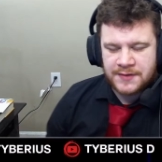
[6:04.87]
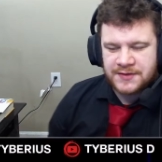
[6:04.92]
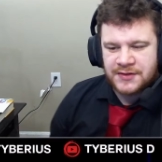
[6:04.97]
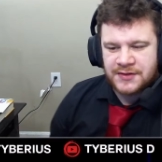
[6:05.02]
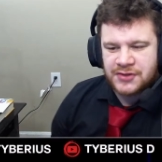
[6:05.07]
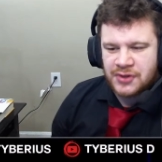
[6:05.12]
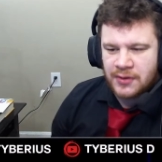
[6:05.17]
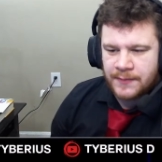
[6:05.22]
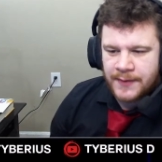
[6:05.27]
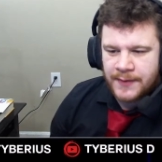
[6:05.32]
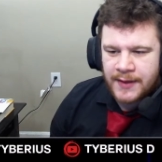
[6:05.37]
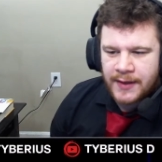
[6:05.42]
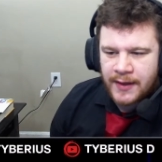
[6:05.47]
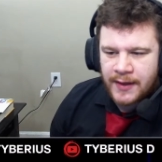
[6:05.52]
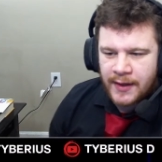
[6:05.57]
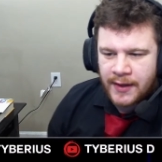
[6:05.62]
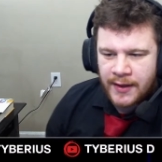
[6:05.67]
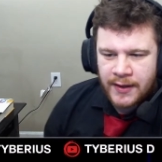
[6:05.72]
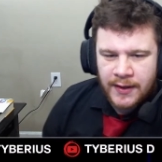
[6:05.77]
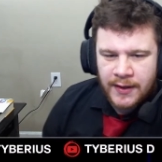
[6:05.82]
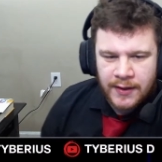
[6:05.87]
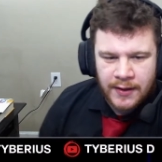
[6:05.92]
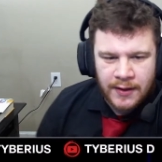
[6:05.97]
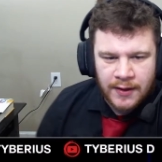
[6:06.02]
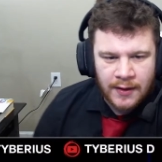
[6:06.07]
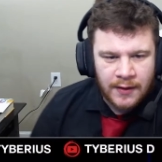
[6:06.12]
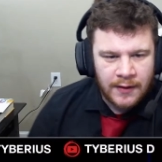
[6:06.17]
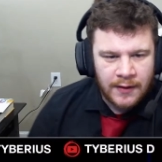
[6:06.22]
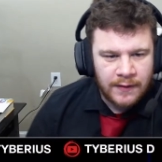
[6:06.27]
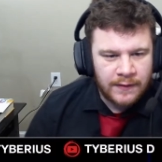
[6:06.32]
Germany in
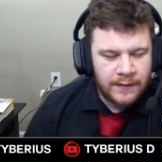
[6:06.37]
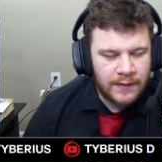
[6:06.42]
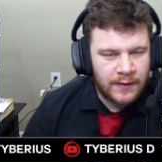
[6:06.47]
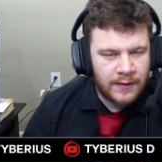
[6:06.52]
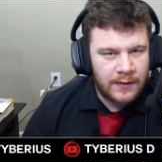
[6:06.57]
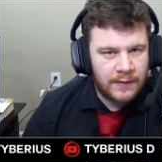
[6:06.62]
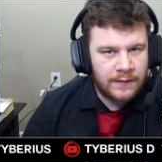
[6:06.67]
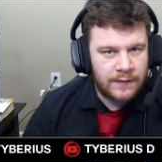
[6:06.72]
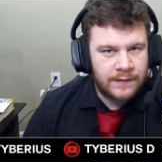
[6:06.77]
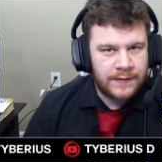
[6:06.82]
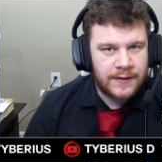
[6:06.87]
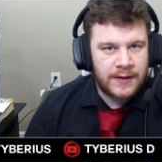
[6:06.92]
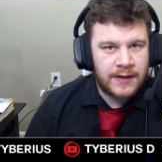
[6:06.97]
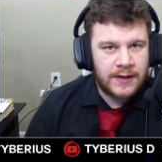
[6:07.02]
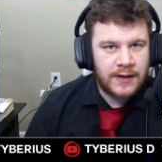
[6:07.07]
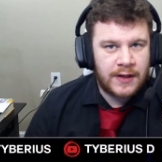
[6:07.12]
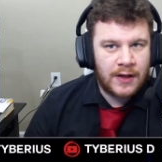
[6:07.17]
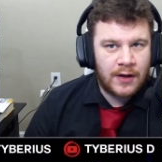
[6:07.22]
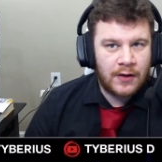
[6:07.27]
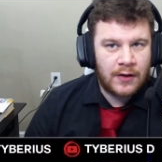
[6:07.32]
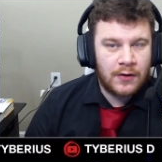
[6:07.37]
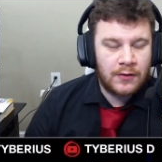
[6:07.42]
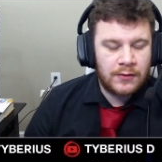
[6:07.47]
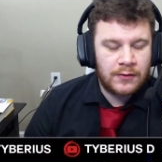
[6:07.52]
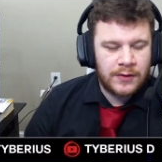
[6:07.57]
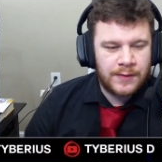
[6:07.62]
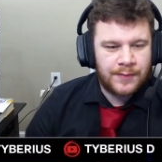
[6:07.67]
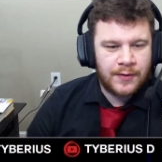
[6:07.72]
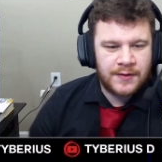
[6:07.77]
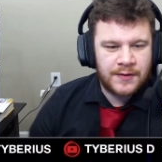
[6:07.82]
the
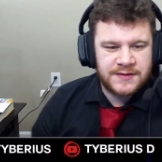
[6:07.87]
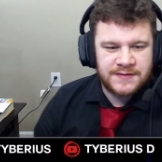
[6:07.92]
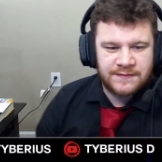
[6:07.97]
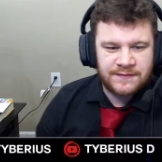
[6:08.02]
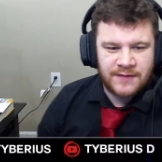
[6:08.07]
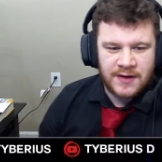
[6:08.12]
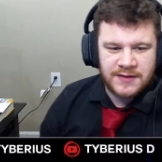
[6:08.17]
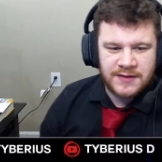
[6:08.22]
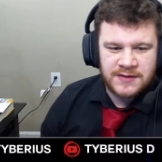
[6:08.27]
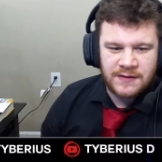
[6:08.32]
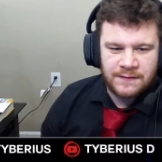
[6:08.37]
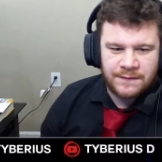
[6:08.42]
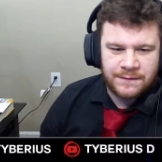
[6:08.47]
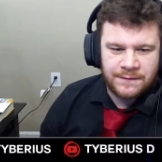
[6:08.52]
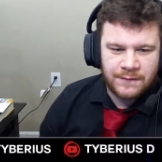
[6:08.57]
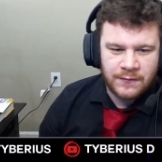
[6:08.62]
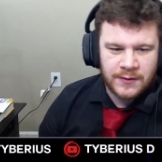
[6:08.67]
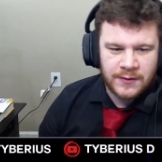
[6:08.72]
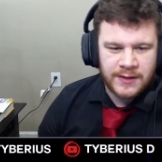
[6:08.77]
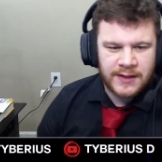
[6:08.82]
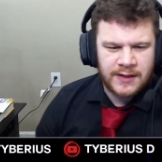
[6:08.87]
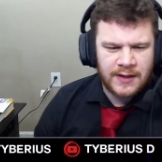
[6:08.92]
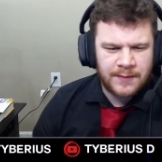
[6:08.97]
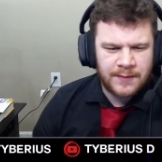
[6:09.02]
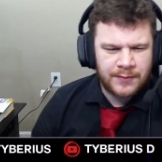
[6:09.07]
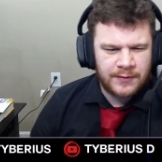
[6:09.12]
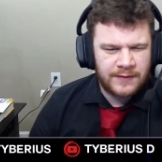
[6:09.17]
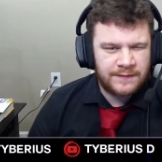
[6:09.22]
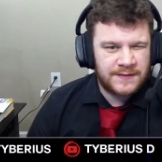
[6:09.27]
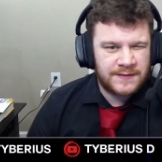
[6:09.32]
early parts of 1940. I
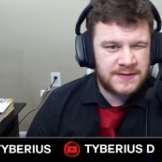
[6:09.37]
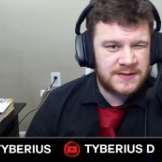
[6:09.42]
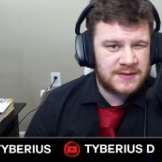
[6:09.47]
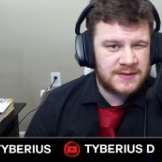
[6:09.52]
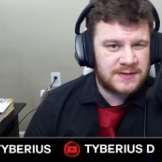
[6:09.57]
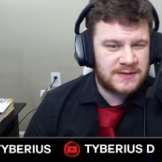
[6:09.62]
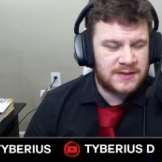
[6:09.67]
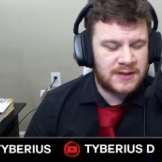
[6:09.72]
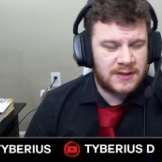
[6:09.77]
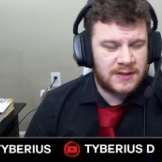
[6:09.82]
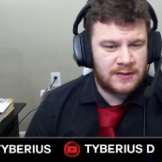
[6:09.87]
believe this is